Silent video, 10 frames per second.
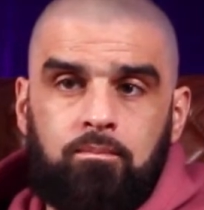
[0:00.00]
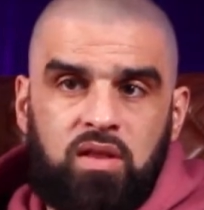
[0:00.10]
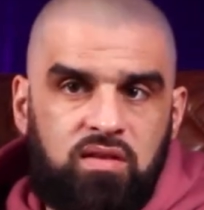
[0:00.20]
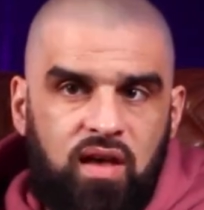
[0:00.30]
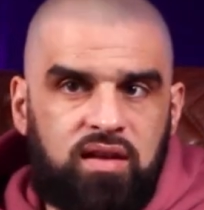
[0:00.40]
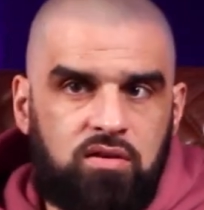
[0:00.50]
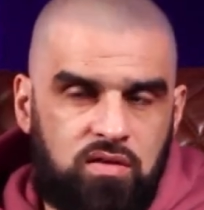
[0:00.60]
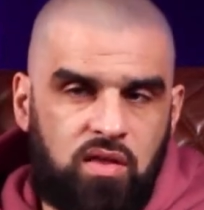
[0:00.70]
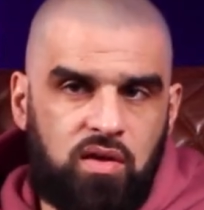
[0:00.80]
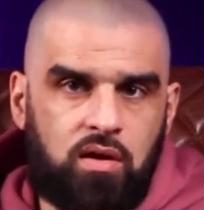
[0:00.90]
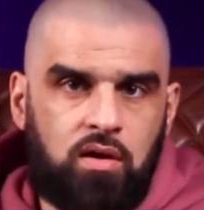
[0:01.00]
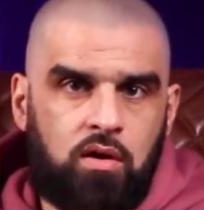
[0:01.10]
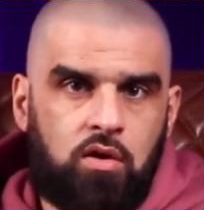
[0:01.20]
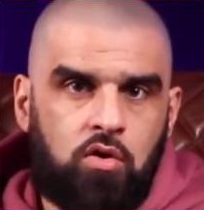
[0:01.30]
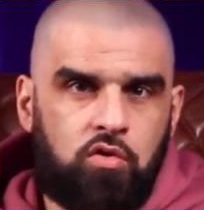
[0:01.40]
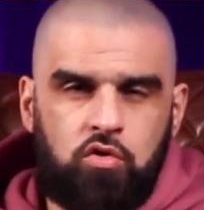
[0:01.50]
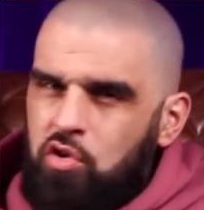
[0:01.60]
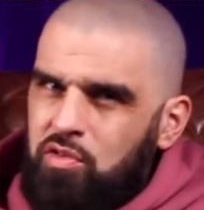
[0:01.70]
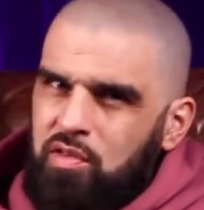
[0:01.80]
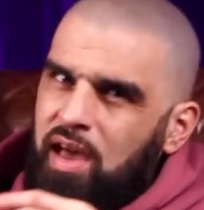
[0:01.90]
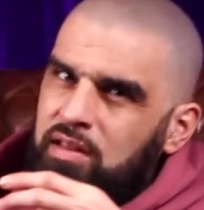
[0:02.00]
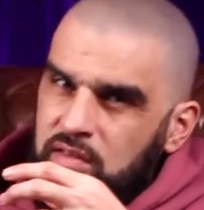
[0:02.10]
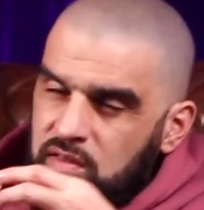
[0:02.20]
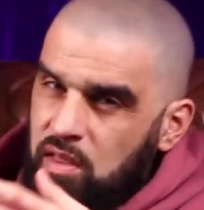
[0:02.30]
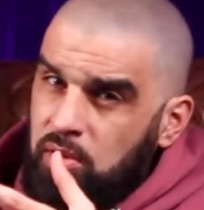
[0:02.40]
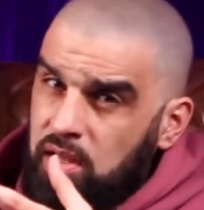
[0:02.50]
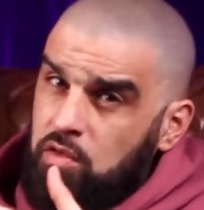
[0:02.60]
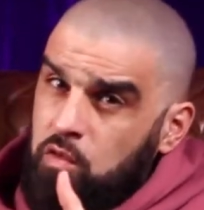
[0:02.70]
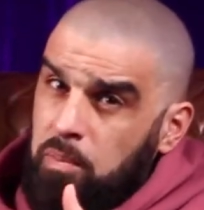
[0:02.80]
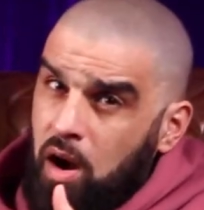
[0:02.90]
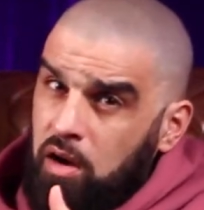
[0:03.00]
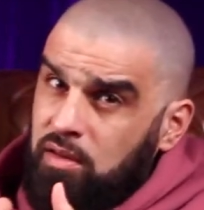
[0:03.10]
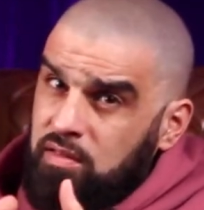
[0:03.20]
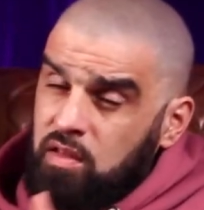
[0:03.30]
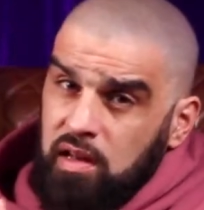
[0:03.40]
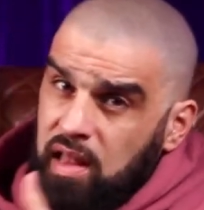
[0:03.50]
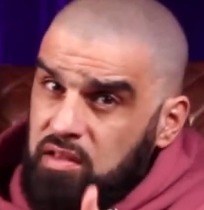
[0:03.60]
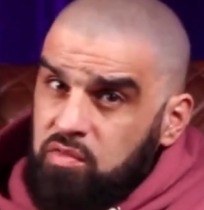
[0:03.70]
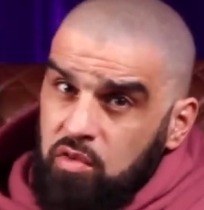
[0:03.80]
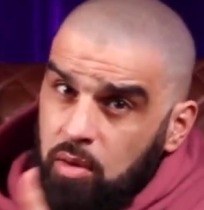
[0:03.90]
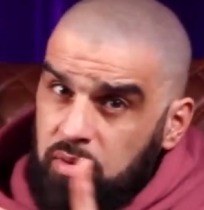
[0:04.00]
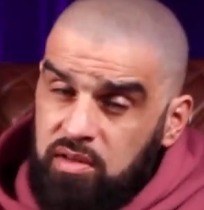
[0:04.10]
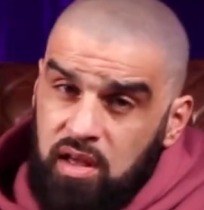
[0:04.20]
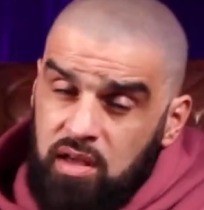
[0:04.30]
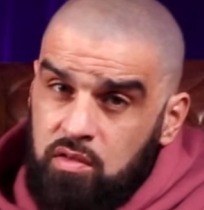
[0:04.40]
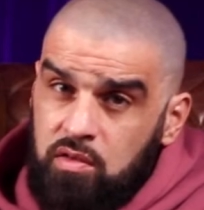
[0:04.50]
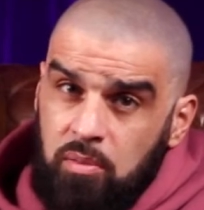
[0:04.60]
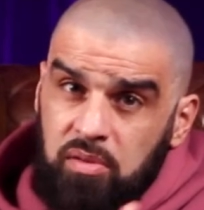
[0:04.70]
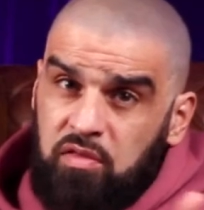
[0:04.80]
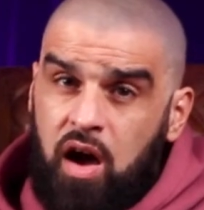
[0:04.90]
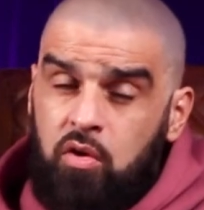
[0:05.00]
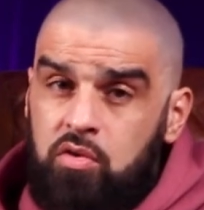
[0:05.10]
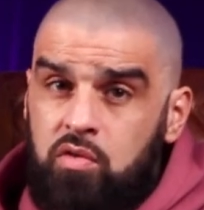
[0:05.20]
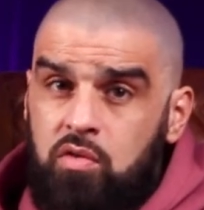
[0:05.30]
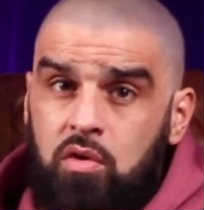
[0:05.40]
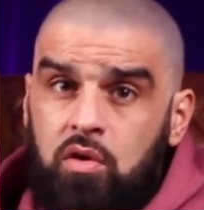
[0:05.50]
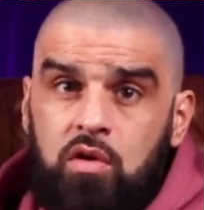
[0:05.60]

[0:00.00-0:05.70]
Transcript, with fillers: Inside, there's nothing. You could kind of stimulate a spark that's going to last for a couple of days, a couple of hours.